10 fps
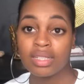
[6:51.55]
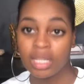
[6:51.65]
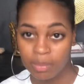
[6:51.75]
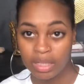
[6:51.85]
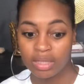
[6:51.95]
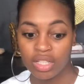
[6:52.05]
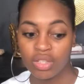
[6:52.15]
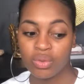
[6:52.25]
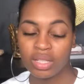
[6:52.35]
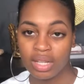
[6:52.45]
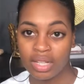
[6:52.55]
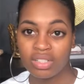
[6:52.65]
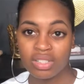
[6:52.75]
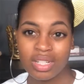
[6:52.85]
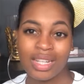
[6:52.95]
typically you can
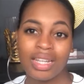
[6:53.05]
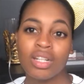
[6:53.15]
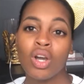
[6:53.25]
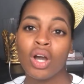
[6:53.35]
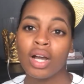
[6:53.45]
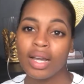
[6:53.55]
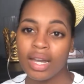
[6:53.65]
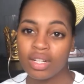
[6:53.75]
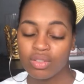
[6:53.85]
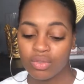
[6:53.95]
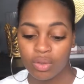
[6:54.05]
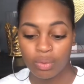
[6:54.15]
understand kind of